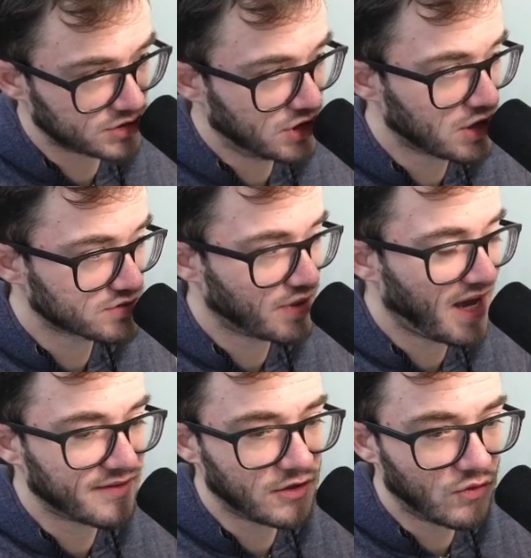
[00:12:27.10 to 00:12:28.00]
cards, but out
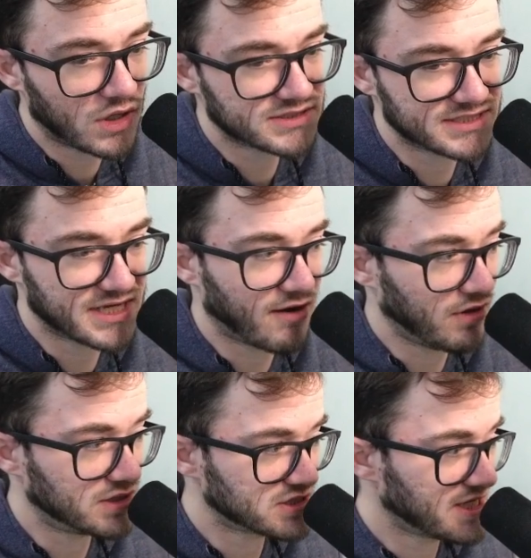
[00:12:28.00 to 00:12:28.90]
of the alt arts, it's carrying
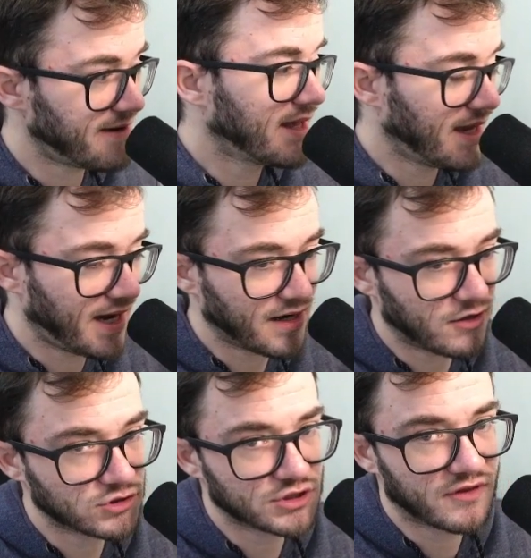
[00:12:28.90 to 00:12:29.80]
the set at
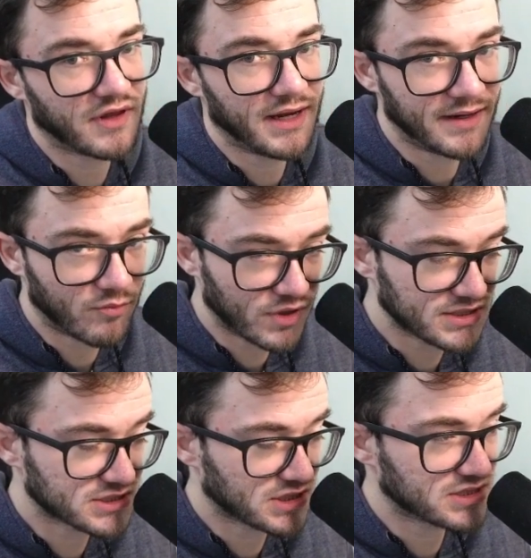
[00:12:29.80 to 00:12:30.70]
130. Now, Brilliant
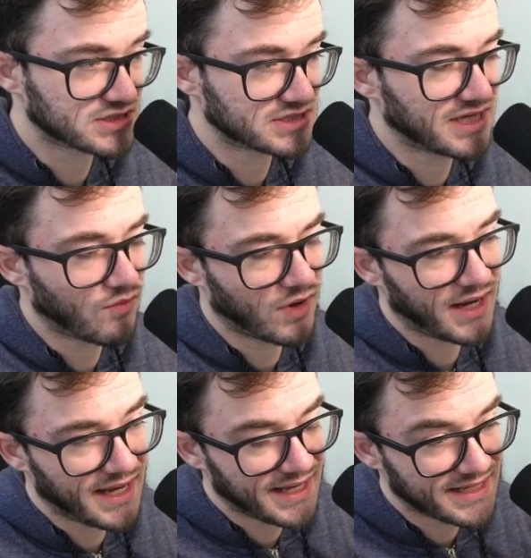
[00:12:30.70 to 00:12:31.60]
Stars is a set where
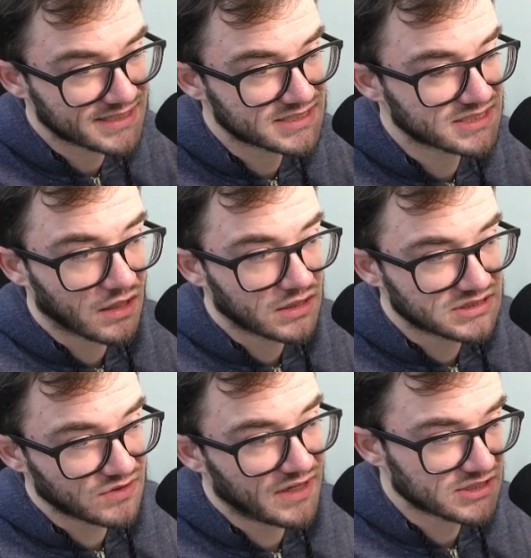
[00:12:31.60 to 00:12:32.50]
it is
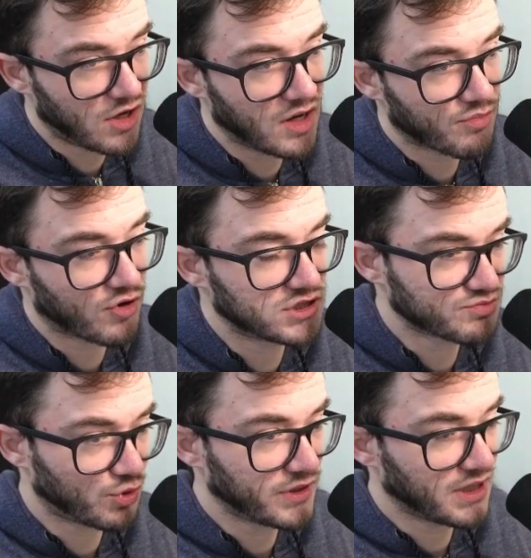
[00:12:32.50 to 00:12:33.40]
still has a high price
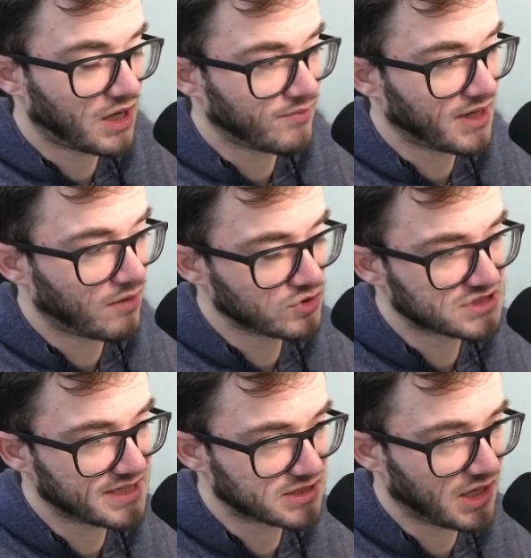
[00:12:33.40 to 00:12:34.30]
point. I mean, I wouldn't
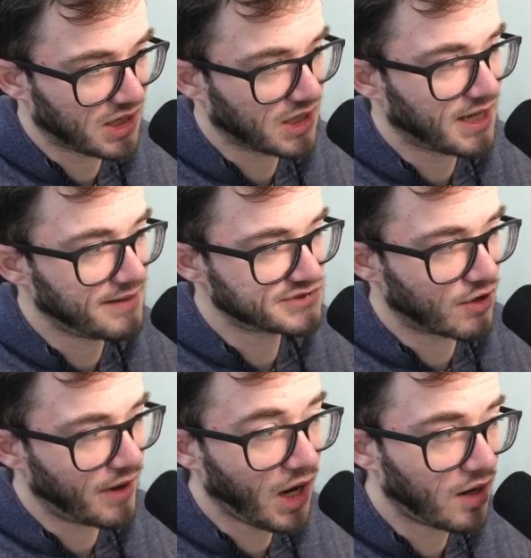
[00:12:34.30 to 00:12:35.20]
say it's like keeps
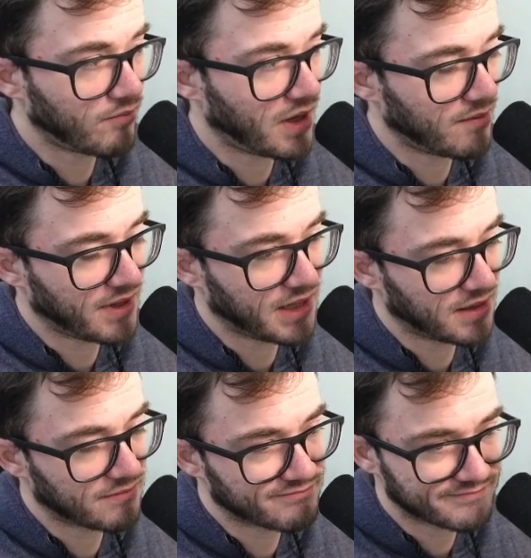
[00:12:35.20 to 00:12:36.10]
going up. I mean,
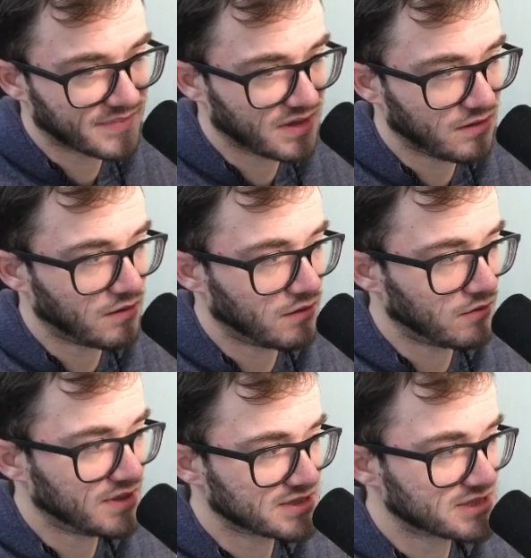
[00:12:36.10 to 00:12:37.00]
you know,
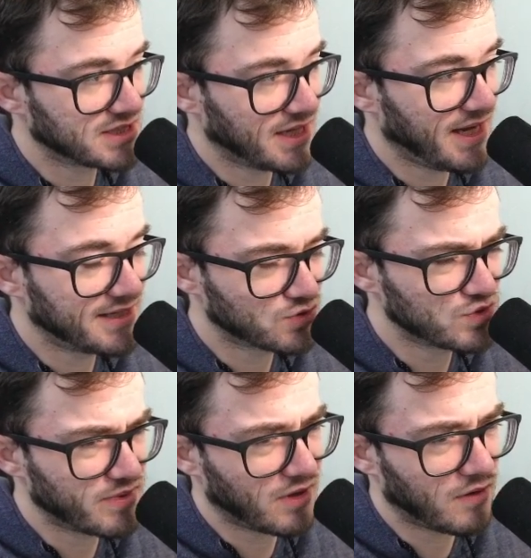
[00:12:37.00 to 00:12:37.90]
it's always
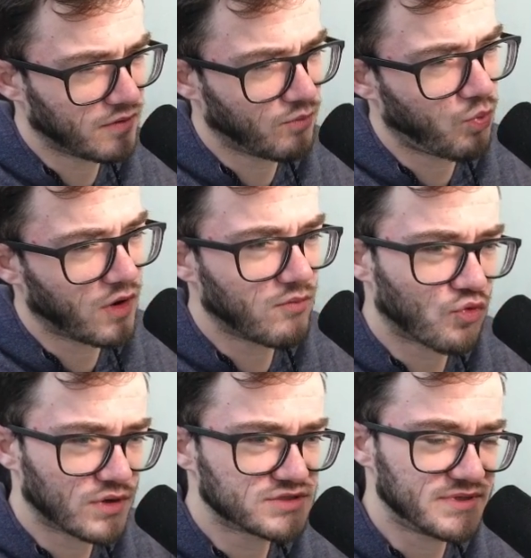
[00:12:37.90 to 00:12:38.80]
been like one of the
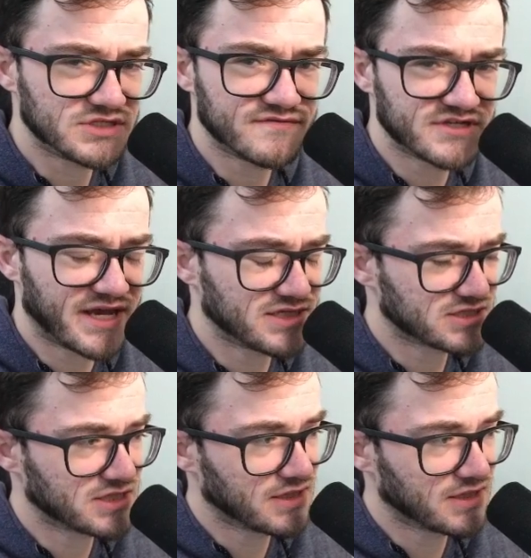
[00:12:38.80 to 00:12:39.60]
more expensive sets,